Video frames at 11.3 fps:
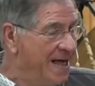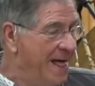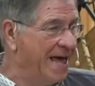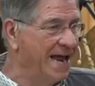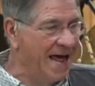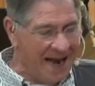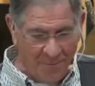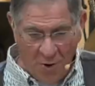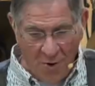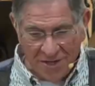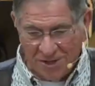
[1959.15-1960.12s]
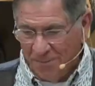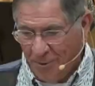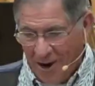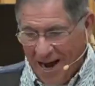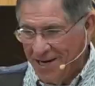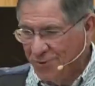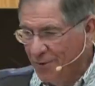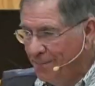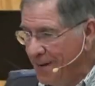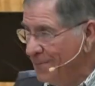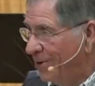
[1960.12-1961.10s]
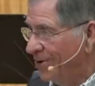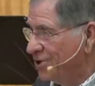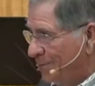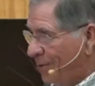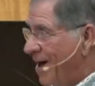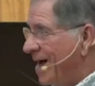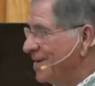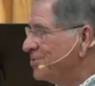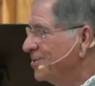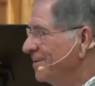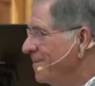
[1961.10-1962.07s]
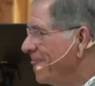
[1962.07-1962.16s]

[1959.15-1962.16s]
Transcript: And, and I'm always surprised when people are surprised